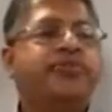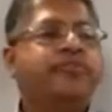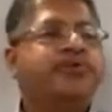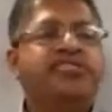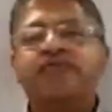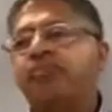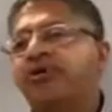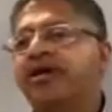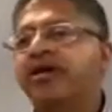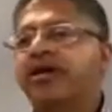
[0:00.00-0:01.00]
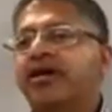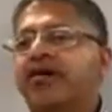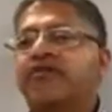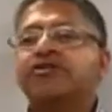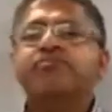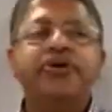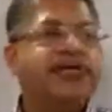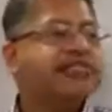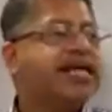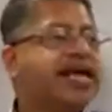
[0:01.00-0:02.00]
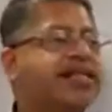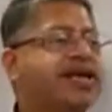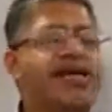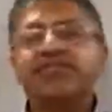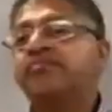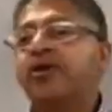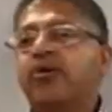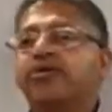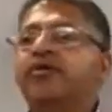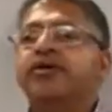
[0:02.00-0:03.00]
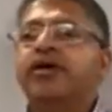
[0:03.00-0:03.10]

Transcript: perceive beauty? And of course, beauty is in the eyes of the beholder.